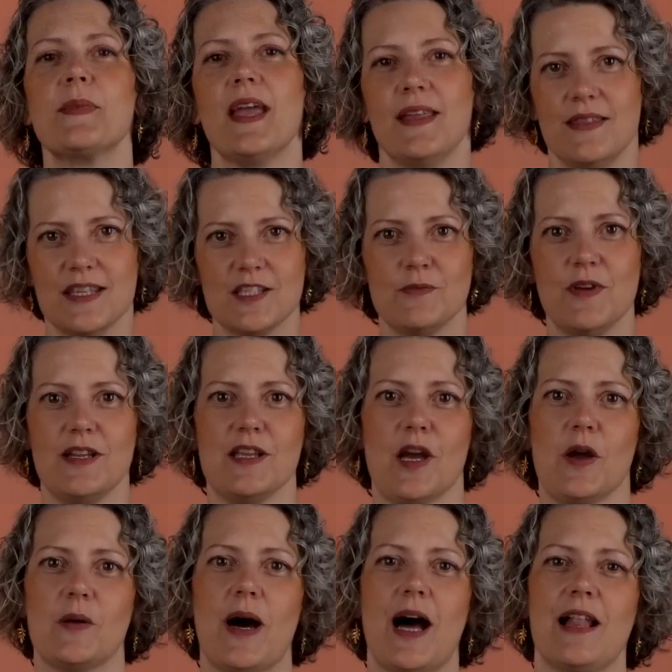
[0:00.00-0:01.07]
In this
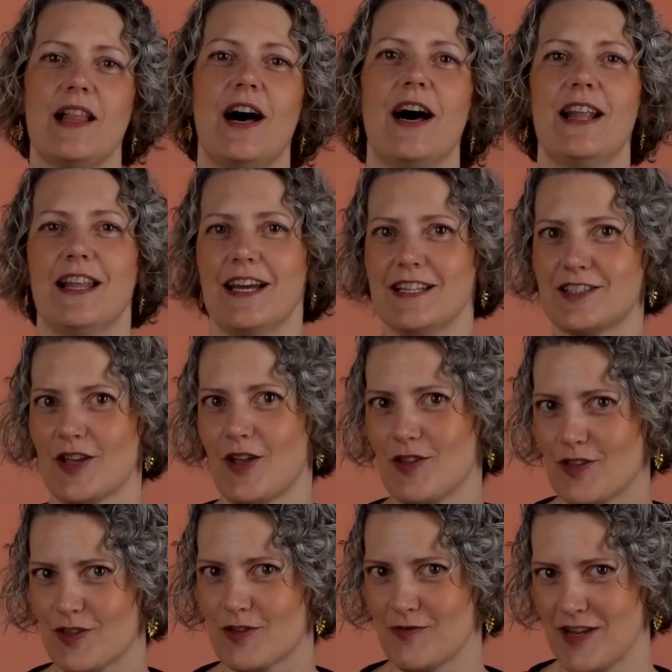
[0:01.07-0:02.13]
video, I'll highlight
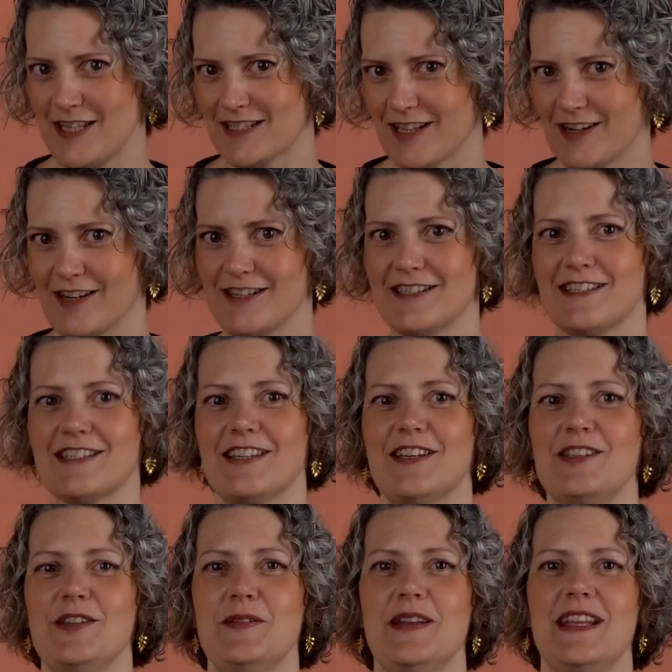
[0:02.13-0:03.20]
three signs
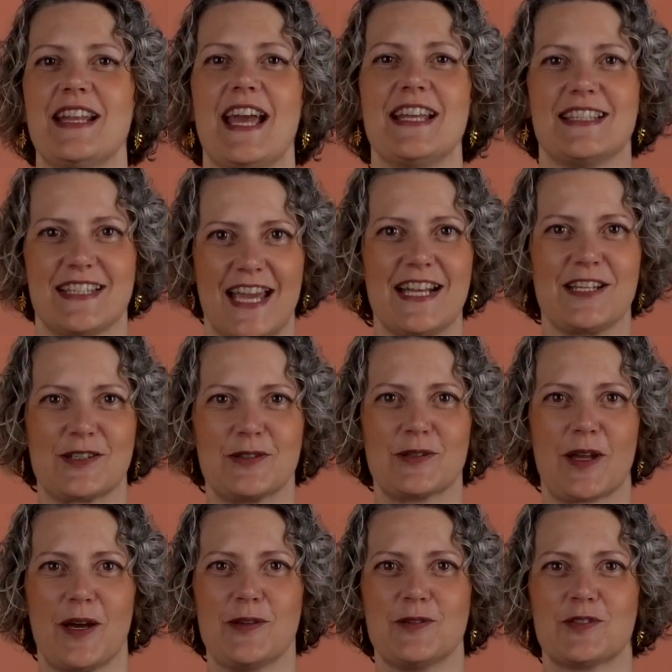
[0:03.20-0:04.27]
you need a technical
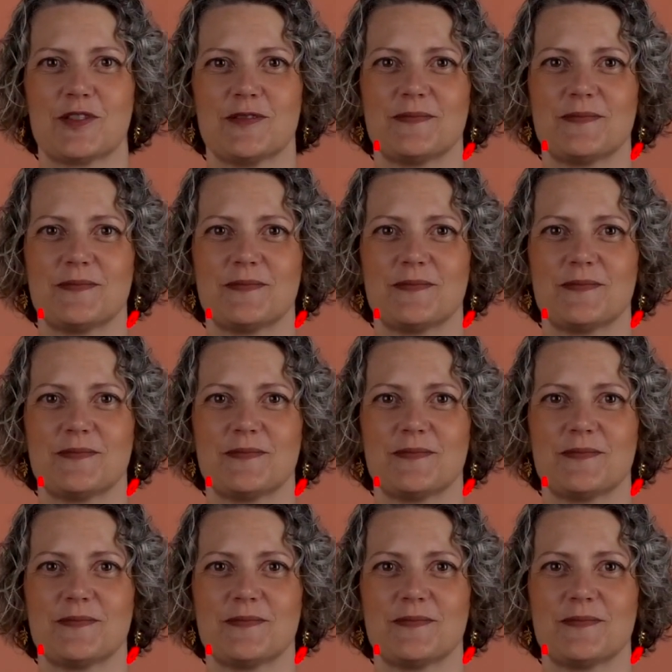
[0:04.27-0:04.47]
coach.